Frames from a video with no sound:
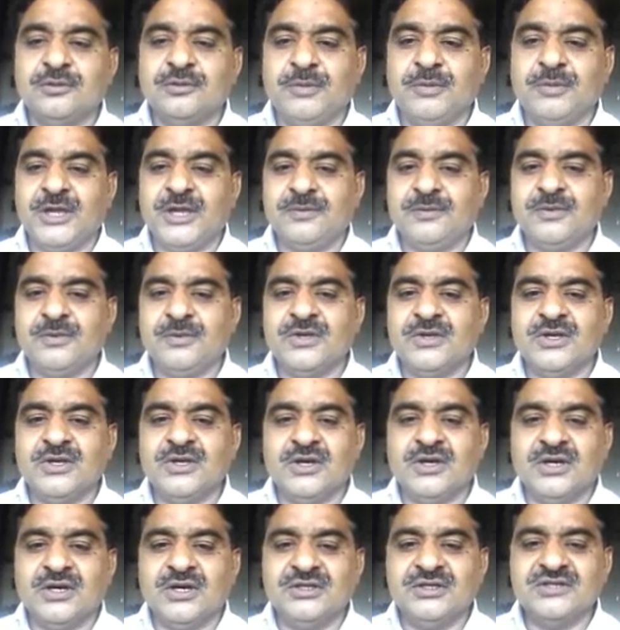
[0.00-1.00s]
pipe,
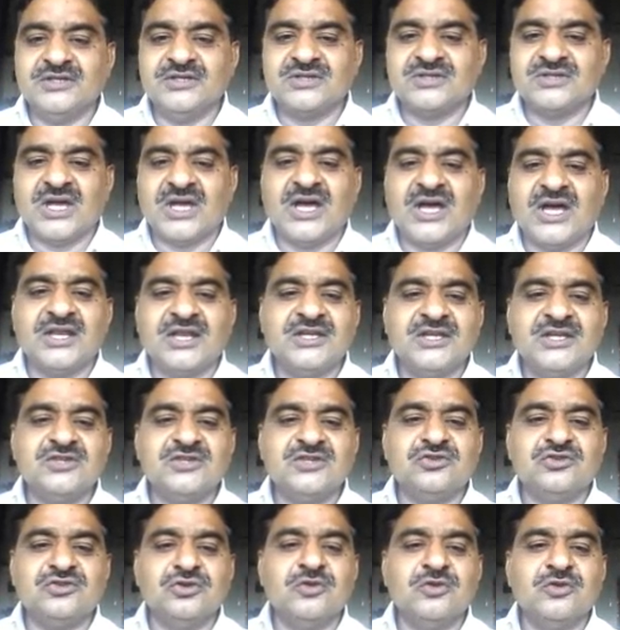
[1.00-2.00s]
and this r
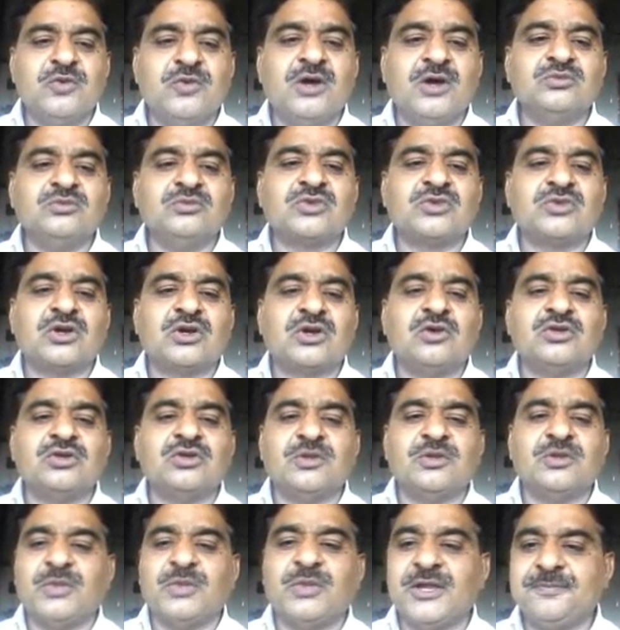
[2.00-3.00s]
is uniform throughout
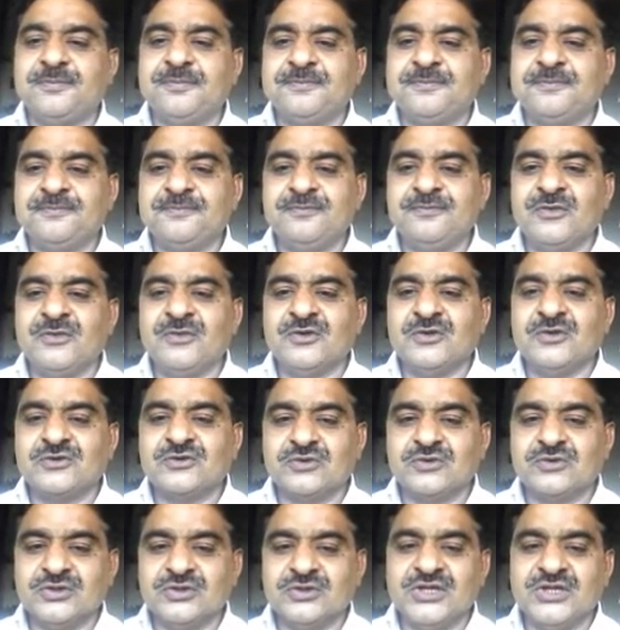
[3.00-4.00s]
the pipe,
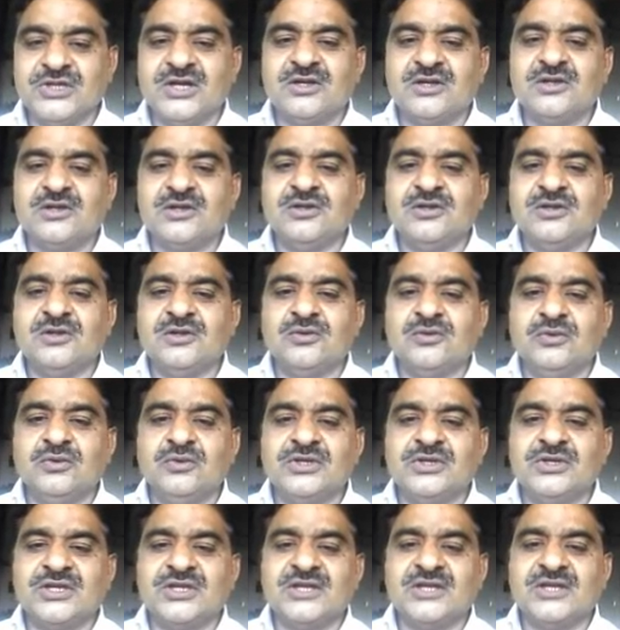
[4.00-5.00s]
so that
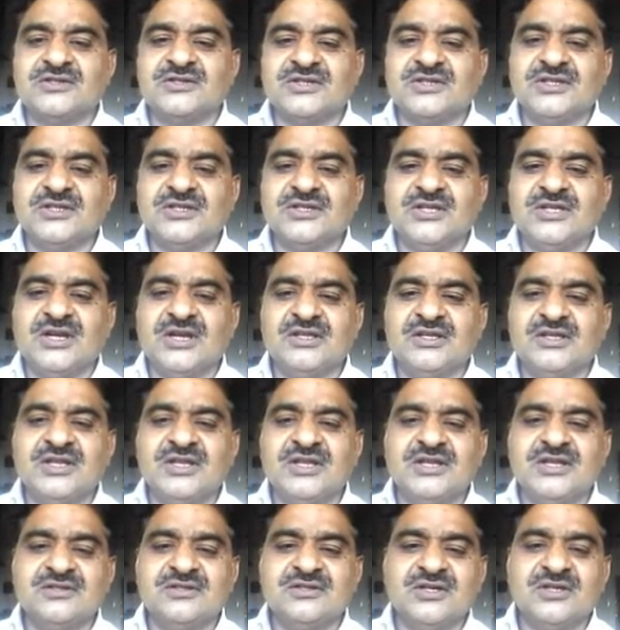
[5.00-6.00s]
we can say that
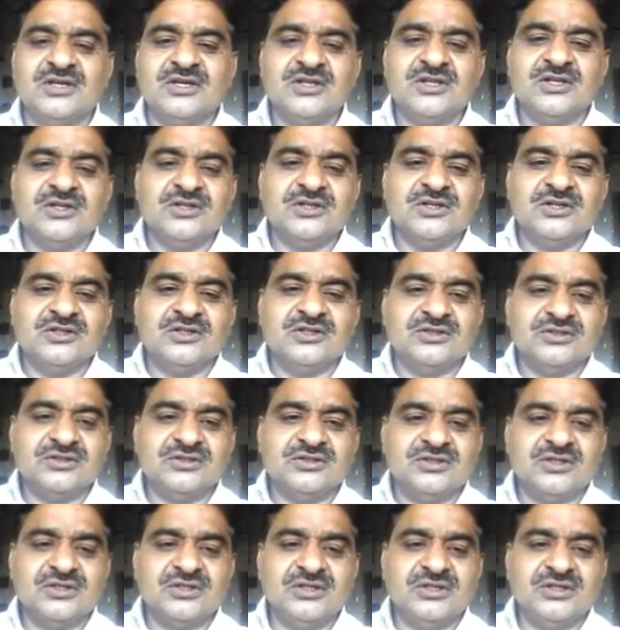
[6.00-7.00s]
there is a
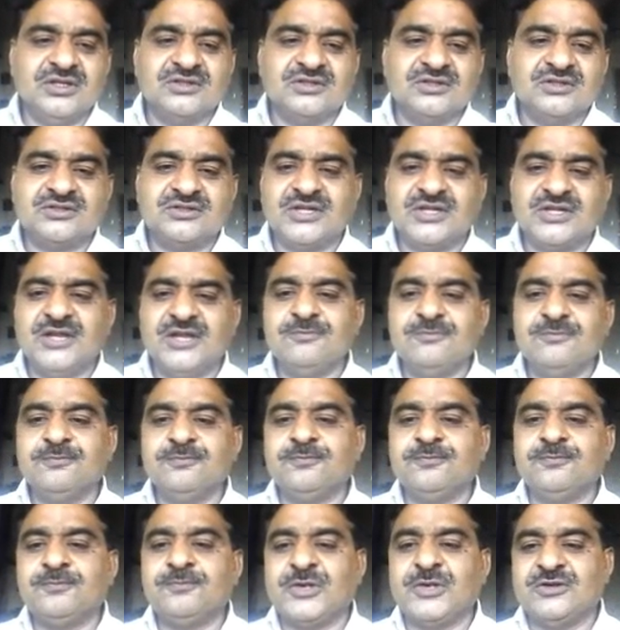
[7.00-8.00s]

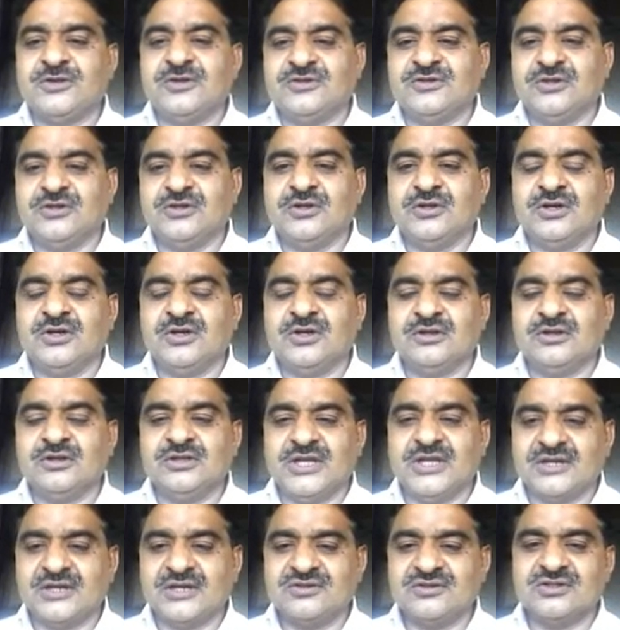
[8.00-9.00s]
same pressure,
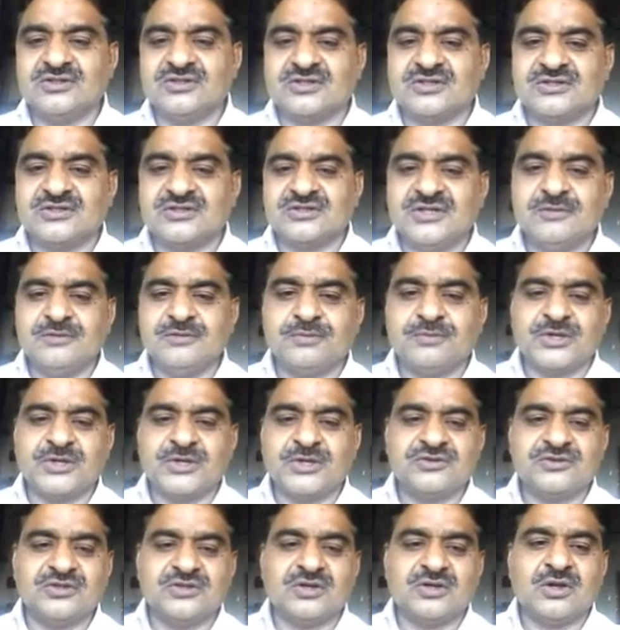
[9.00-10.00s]
there exists a same
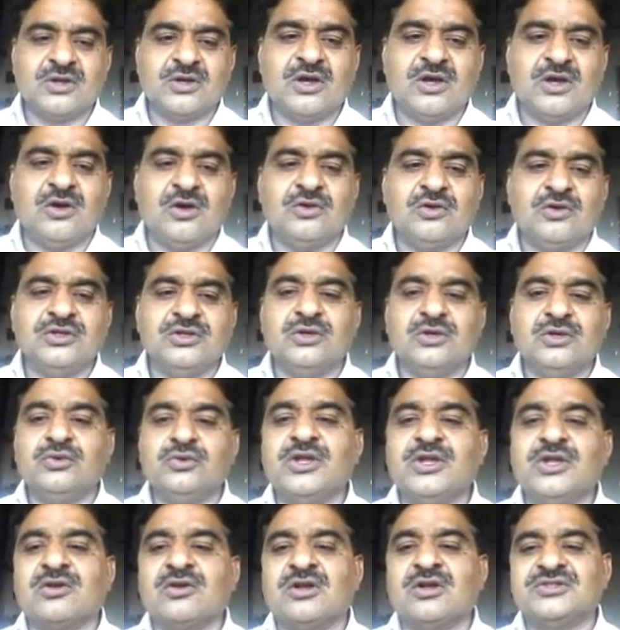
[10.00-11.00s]
pressure on
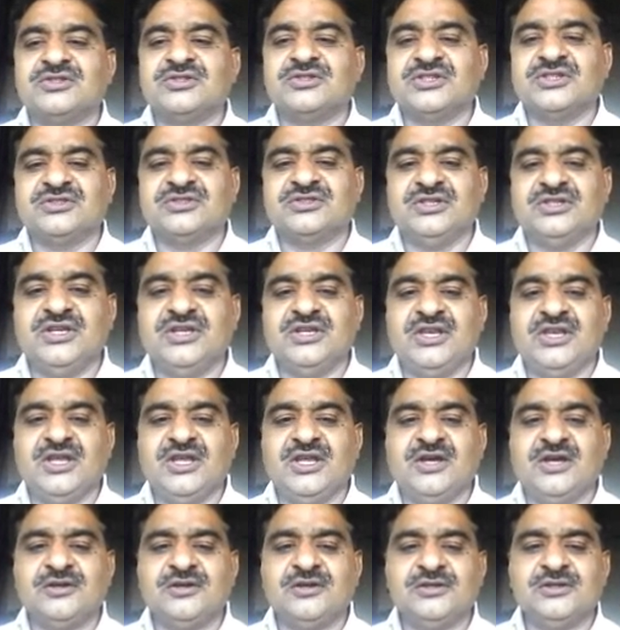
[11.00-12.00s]
every cross section
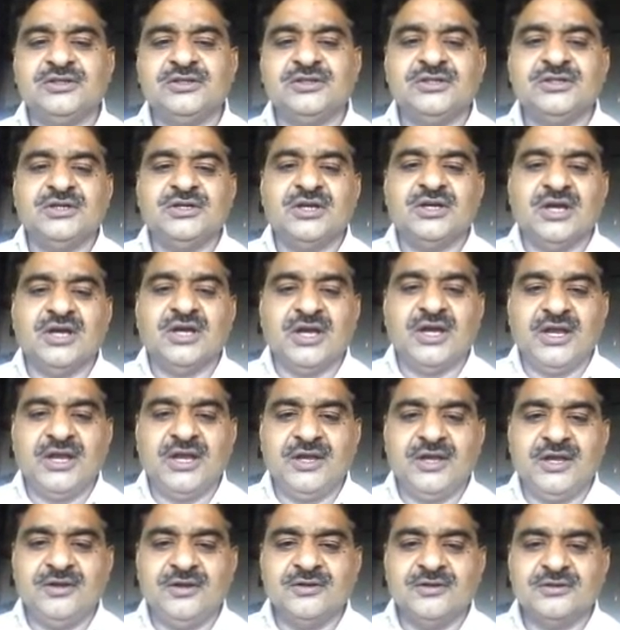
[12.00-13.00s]
area,
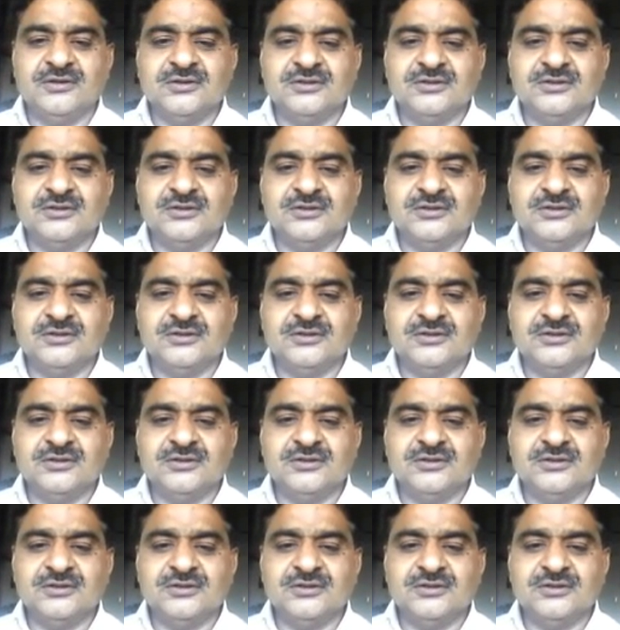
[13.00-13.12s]
and